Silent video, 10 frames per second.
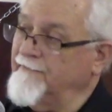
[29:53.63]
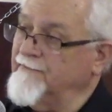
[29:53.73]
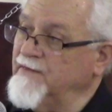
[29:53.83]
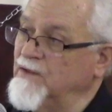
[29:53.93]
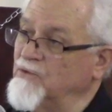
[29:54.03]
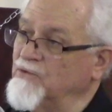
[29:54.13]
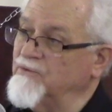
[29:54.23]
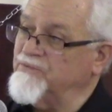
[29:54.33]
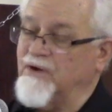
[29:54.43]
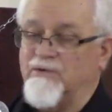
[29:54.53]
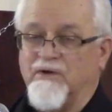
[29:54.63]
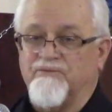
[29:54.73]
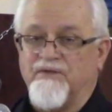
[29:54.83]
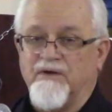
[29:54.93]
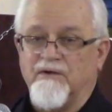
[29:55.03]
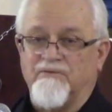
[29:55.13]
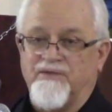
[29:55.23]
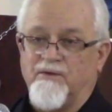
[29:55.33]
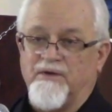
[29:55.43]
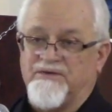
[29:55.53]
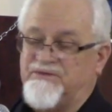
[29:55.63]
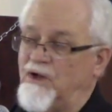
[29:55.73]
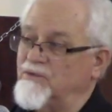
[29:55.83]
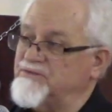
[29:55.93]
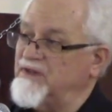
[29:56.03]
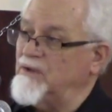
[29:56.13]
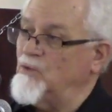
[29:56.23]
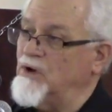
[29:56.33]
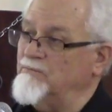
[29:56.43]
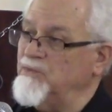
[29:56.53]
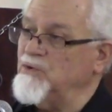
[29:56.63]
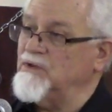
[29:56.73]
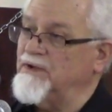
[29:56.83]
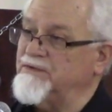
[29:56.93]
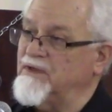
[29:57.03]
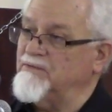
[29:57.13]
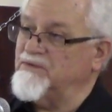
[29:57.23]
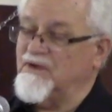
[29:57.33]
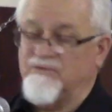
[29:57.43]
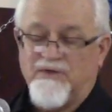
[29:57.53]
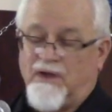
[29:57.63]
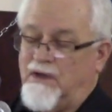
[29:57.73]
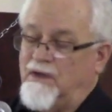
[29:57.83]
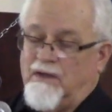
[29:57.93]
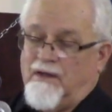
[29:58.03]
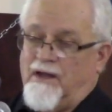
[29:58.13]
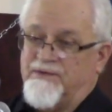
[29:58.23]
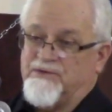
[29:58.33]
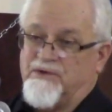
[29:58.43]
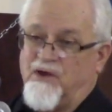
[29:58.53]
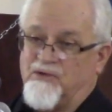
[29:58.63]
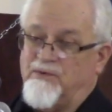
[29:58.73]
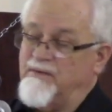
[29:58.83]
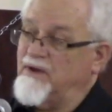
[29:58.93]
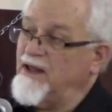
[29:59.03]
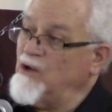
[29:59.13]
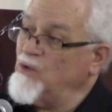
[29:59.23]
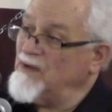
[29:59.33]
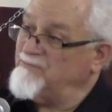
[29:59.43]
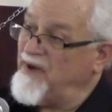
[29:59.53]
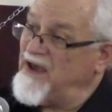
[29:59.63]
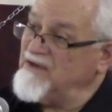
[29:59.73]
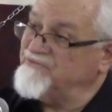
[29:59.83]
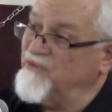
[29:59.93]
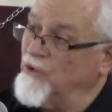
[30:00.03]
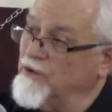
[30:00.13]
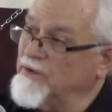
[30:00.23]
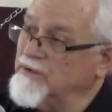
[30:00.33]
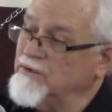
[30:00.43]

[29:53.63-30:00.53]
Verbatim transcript: You know, if they're if they if they're adults and they want to mutilate themselves, that's okay with me, but I don't want to pay for it.